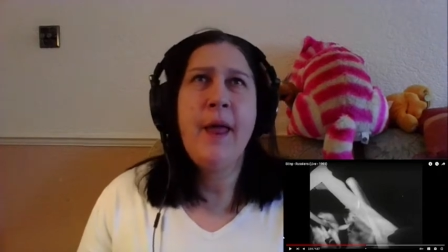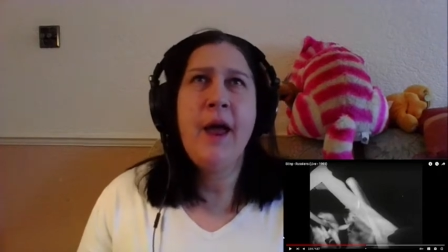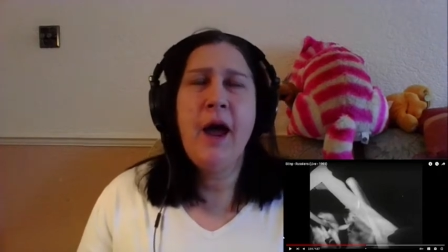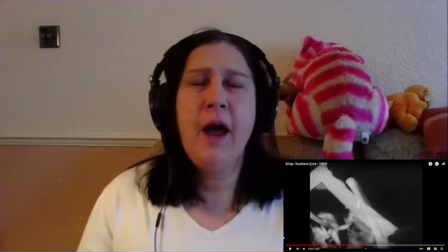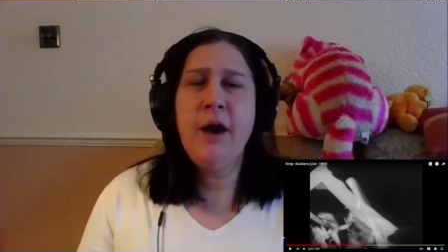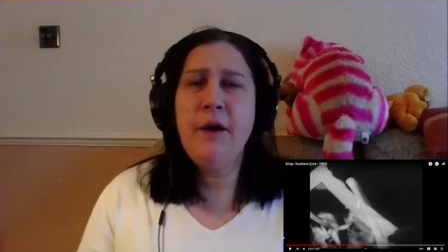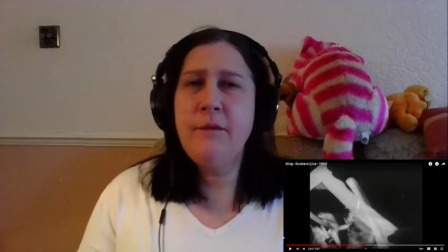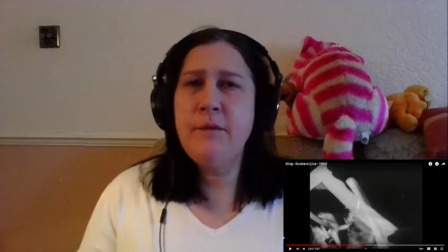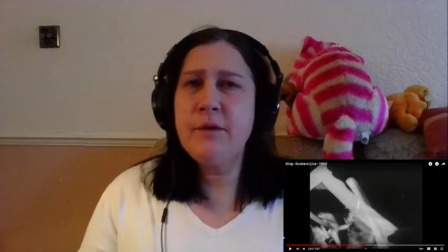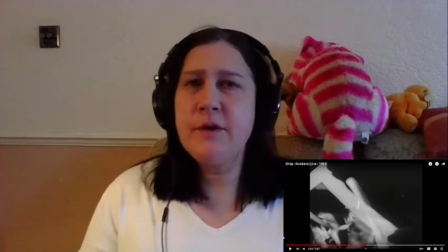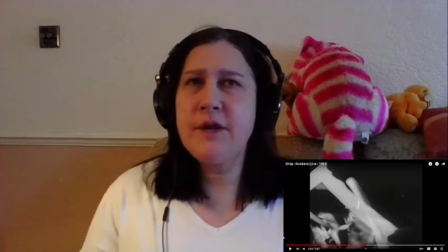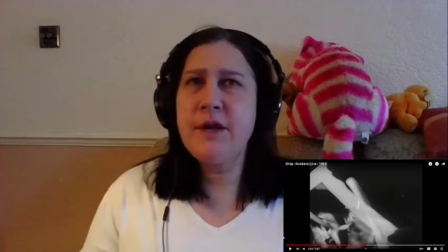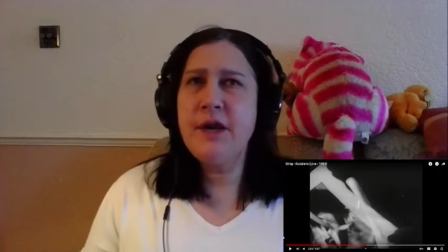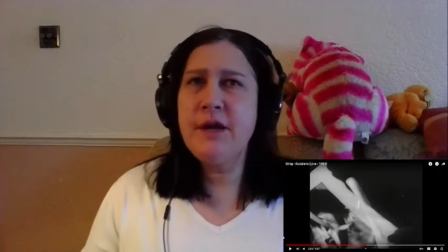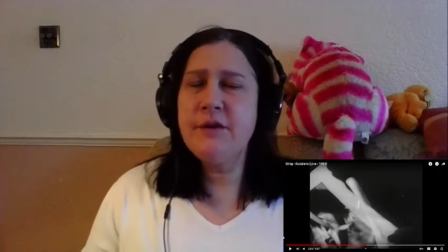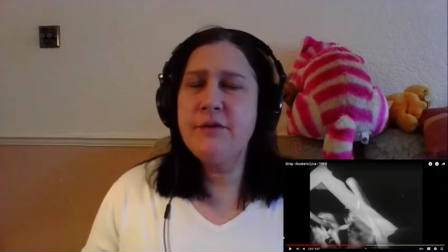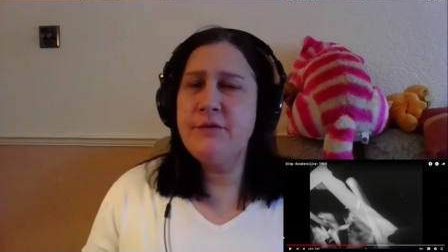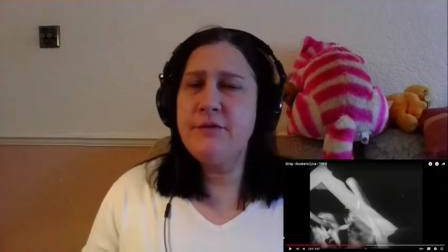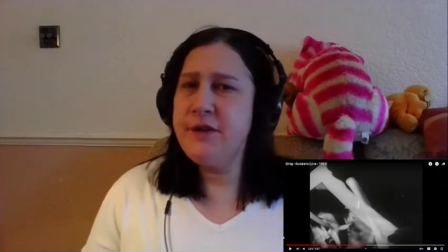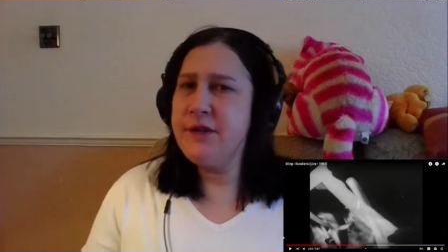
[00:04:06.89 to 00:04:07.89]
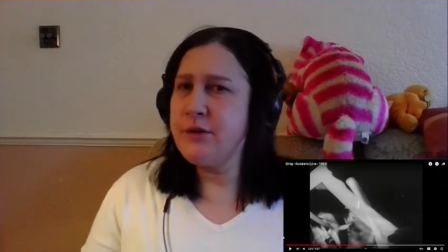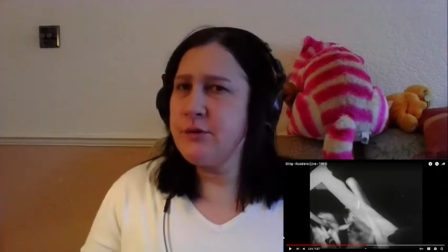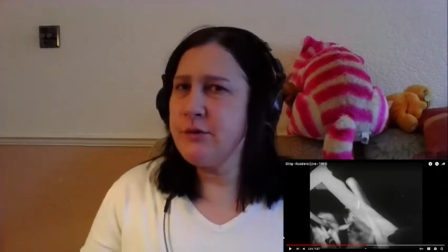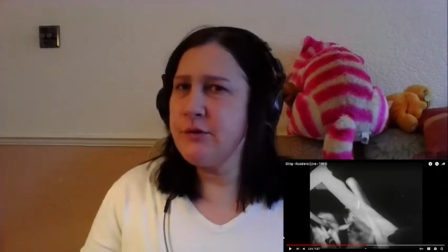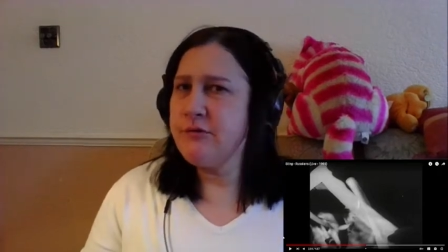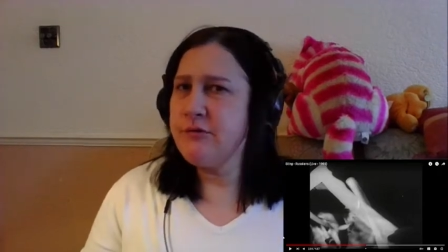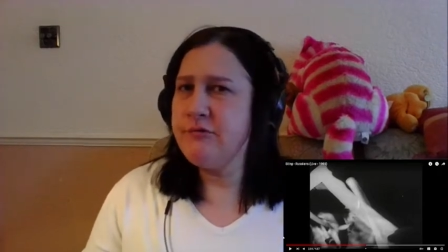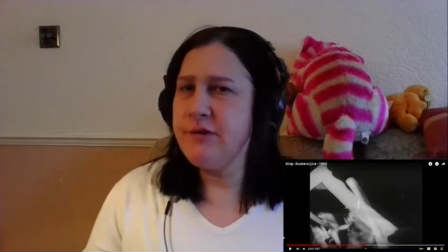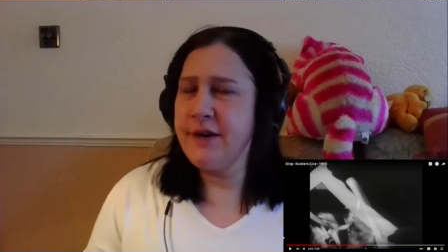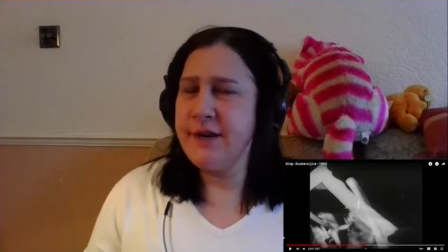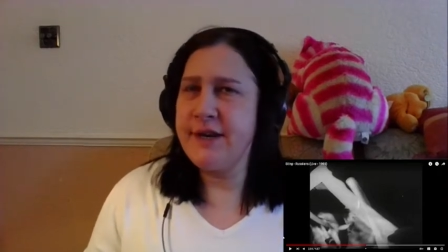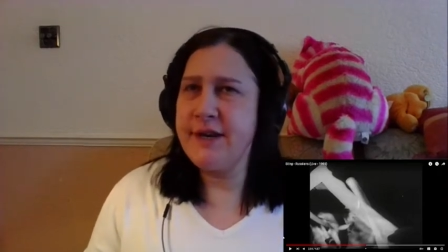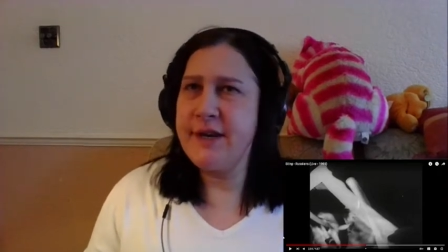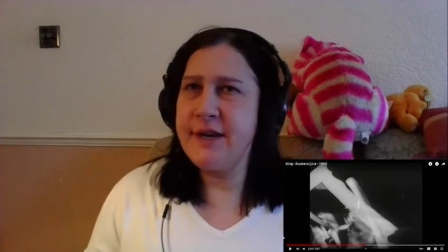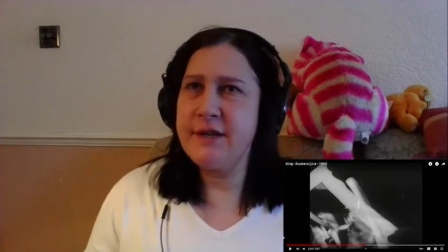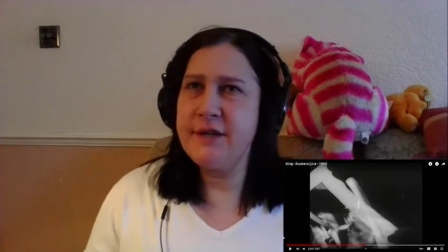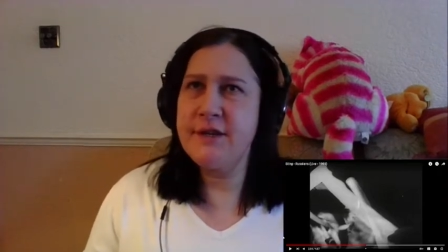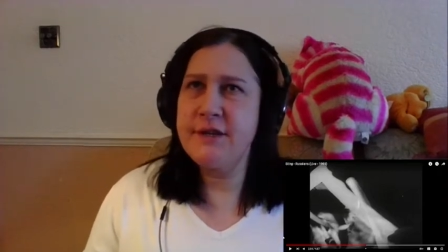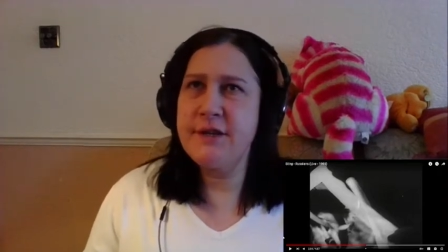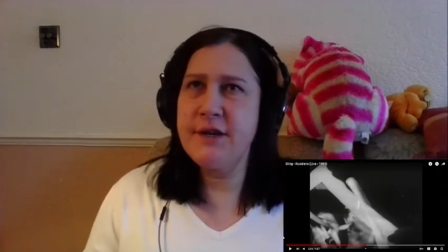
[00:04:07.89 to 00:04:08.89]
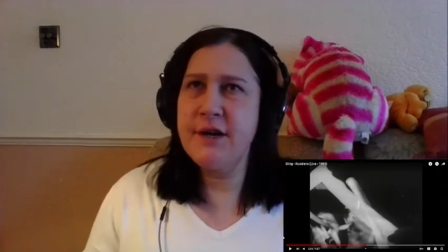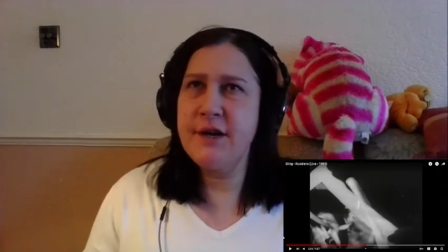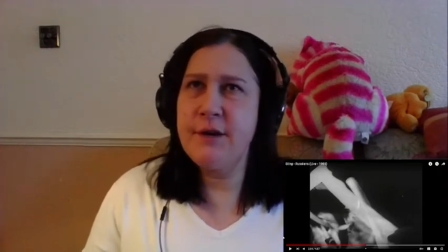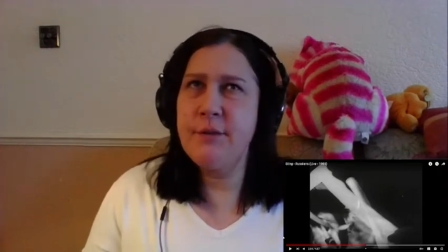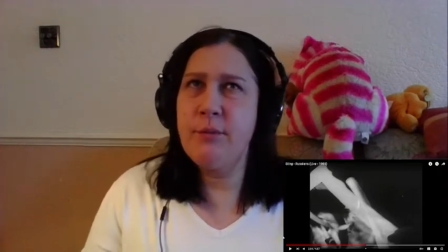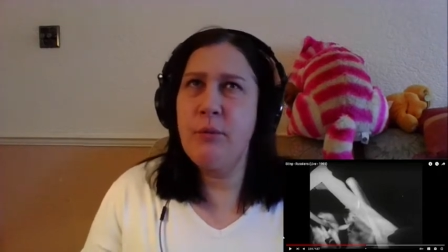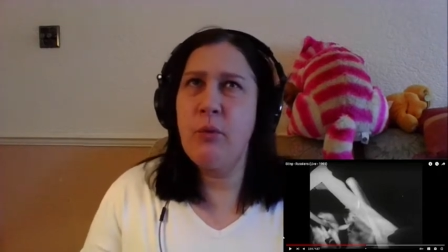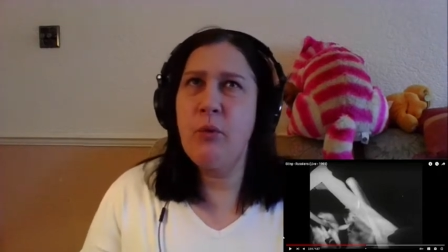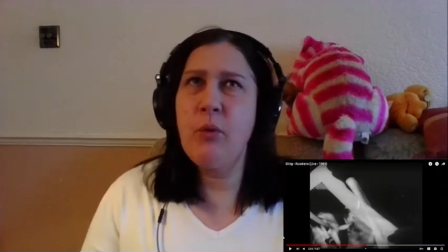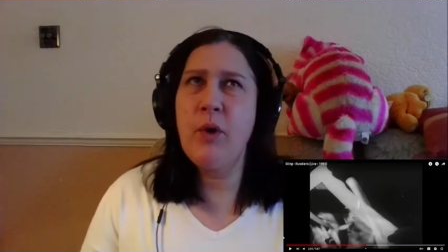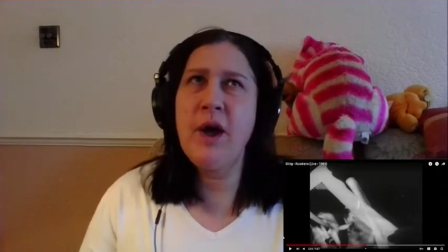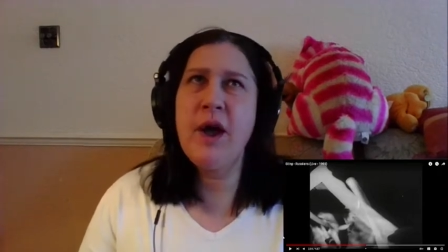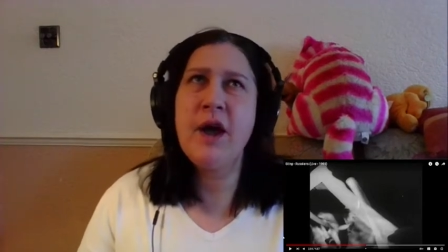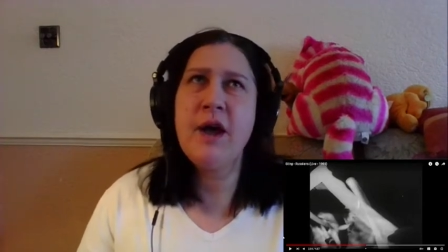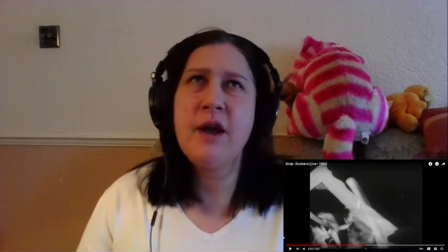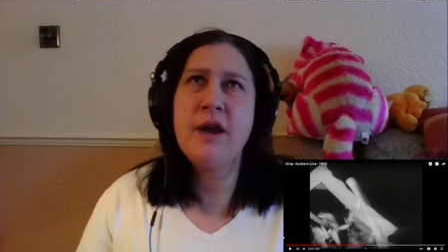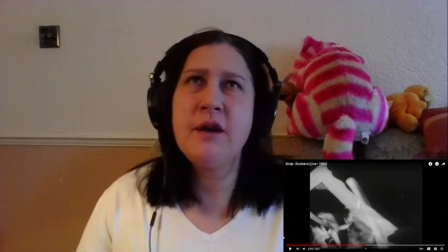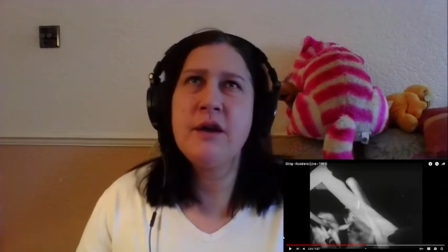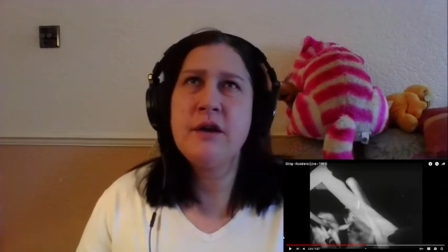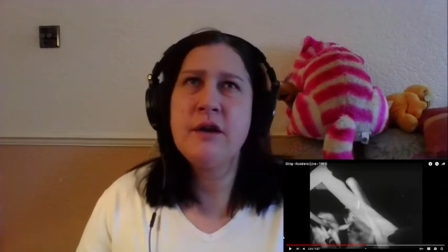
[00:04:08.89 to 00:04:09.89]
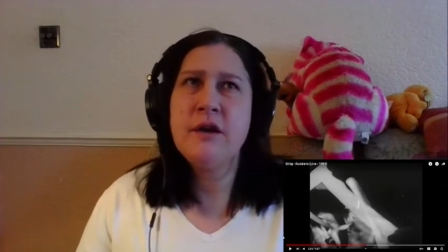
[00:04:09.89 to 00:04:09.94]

And again, this was written at a time when